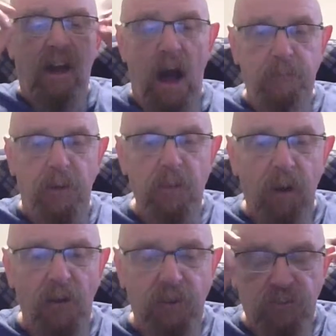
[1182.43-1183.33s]
I put them
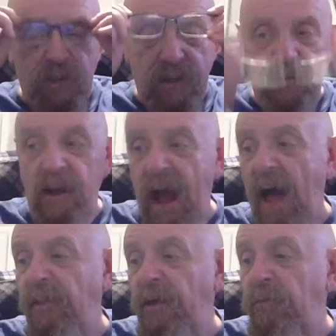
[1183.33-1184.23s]
on to see
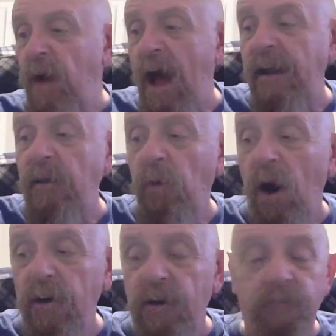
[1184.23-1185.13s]
how they
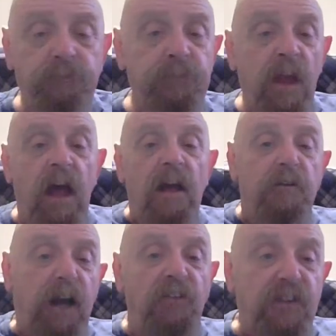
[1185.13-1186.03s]
work
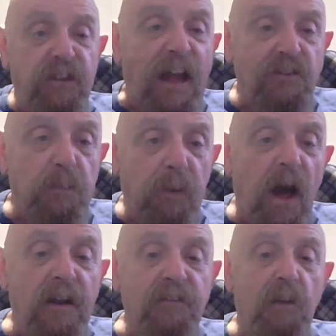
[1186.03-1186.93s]
because that's a
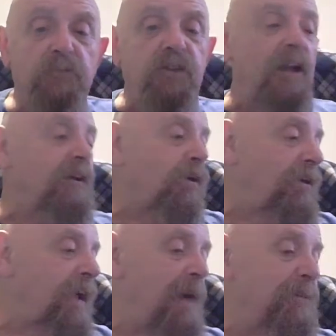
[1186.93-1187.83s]
product I'm selling
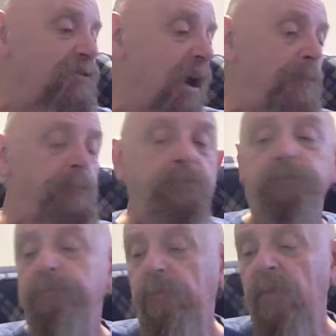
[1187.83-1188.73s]
on Amazon.
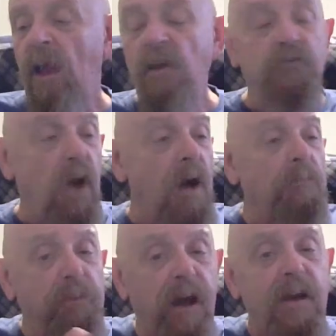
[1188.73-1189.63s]
So I'm
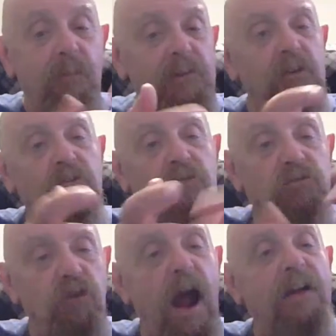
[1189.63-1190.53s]
playing with the track